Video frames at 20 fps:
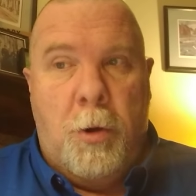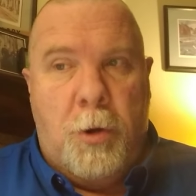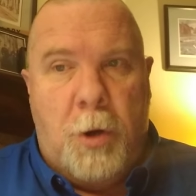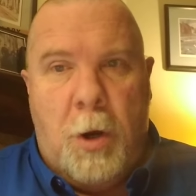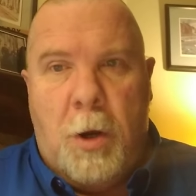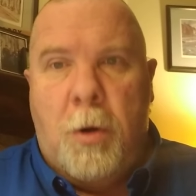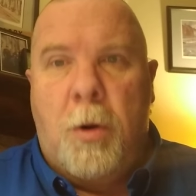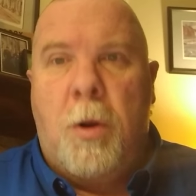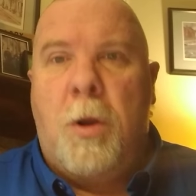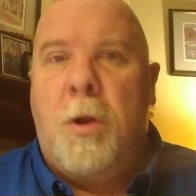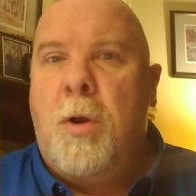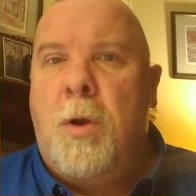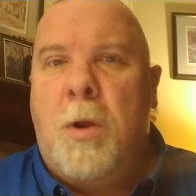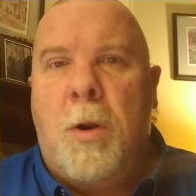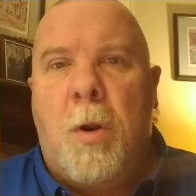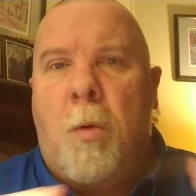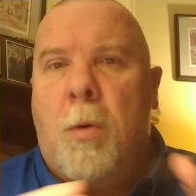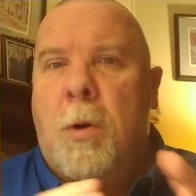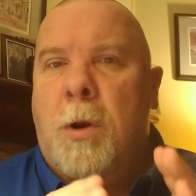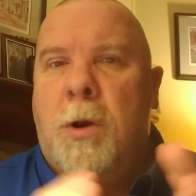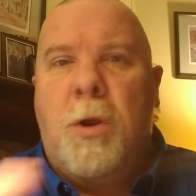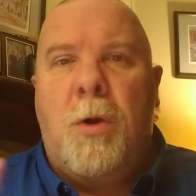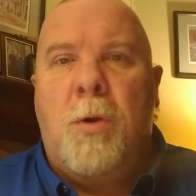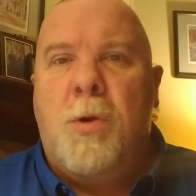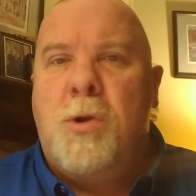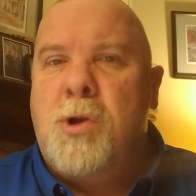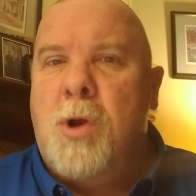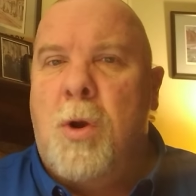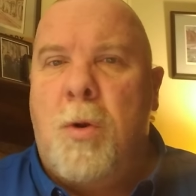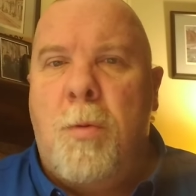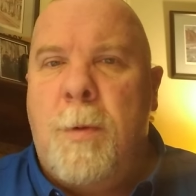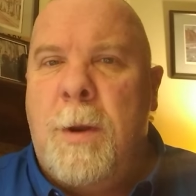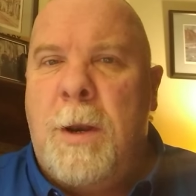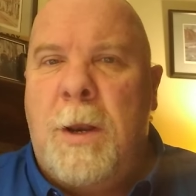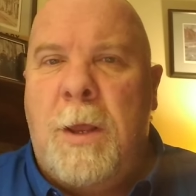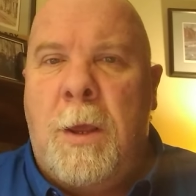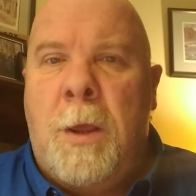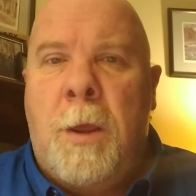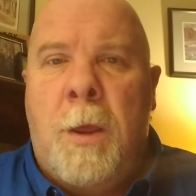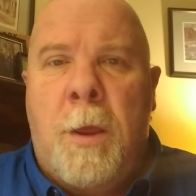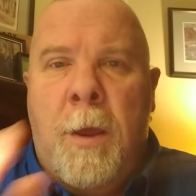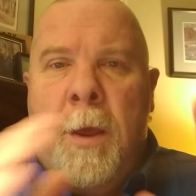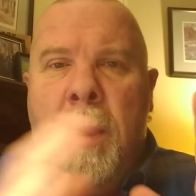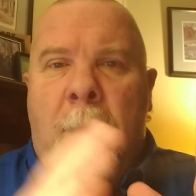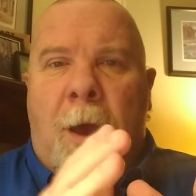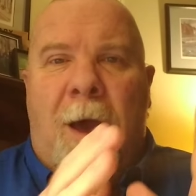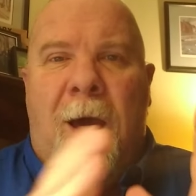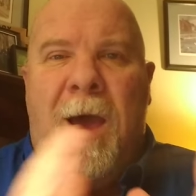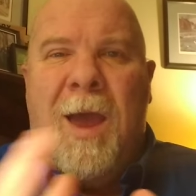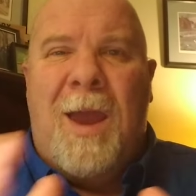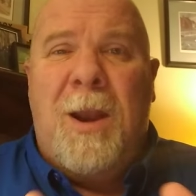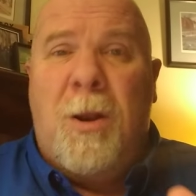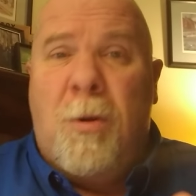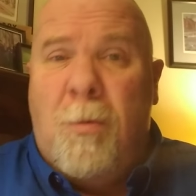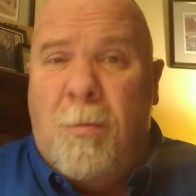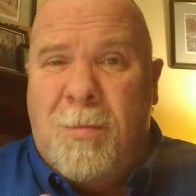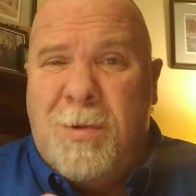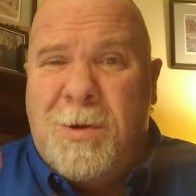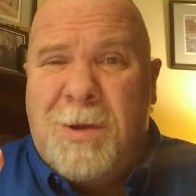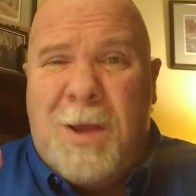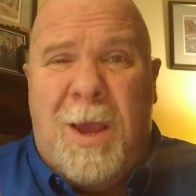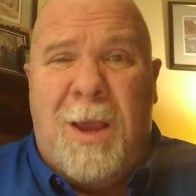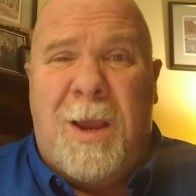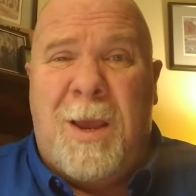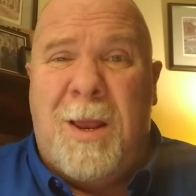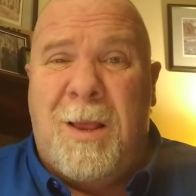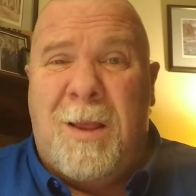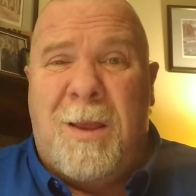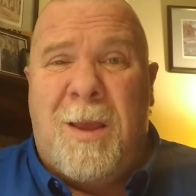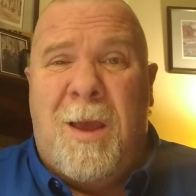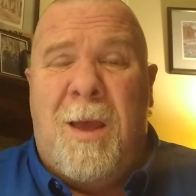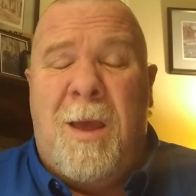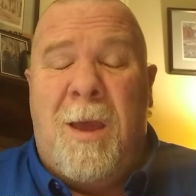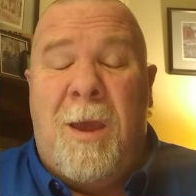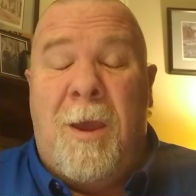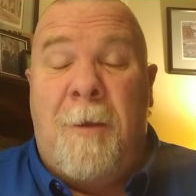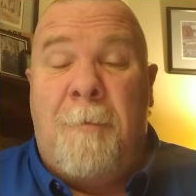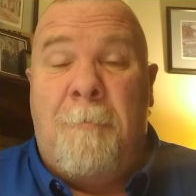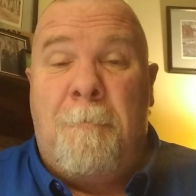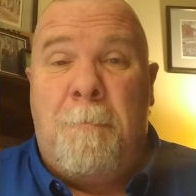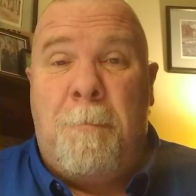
Trying to you can only do so many items like at a time.